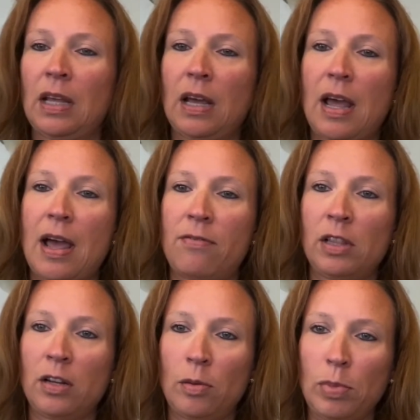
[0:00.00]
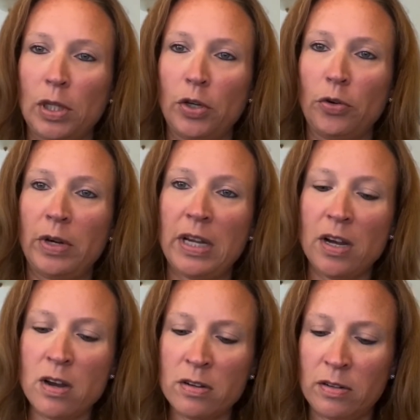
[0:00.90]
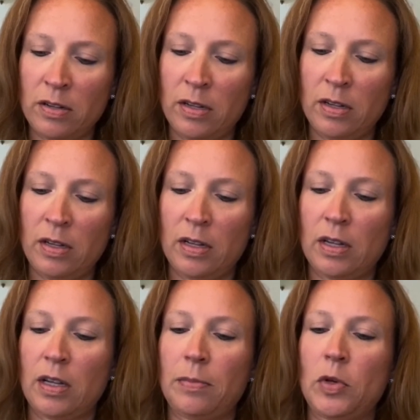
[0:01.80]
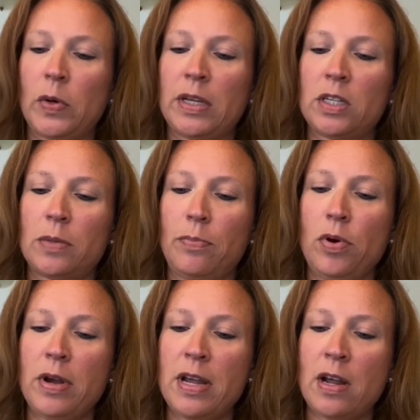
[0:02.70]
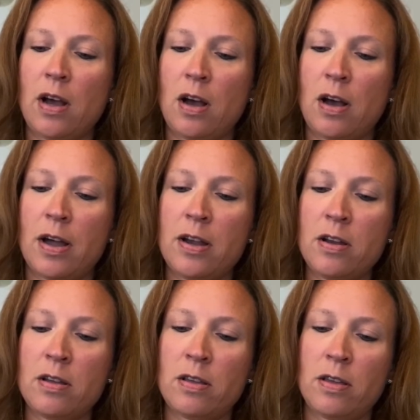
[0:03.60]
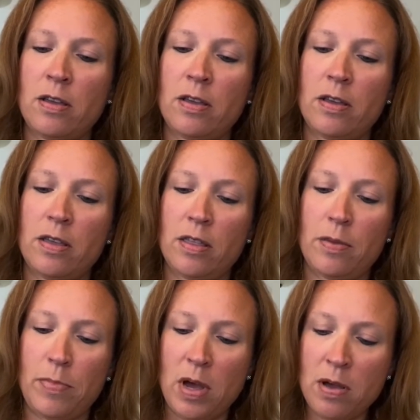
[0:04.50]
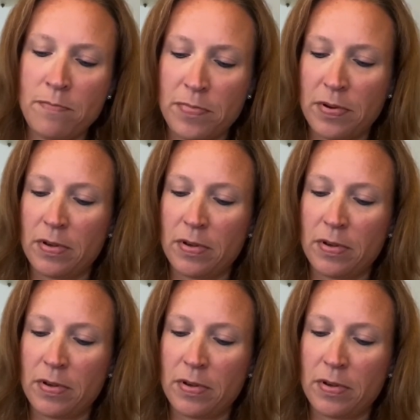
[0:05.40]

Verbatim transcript: I have a little balloon here. I'm going to put it on the pump.